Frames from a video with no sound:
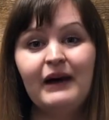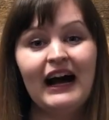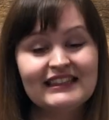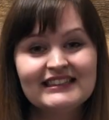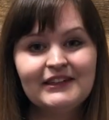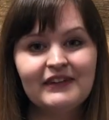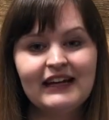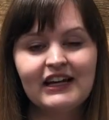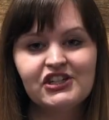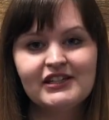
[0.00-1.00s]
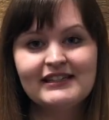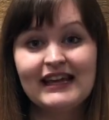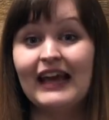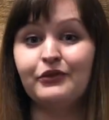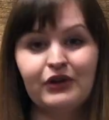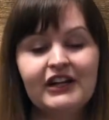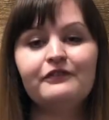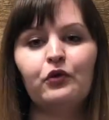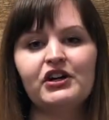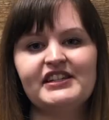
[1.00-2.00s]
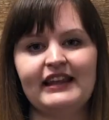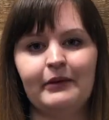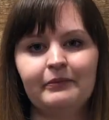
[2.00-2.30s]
positive connections and reinforce them.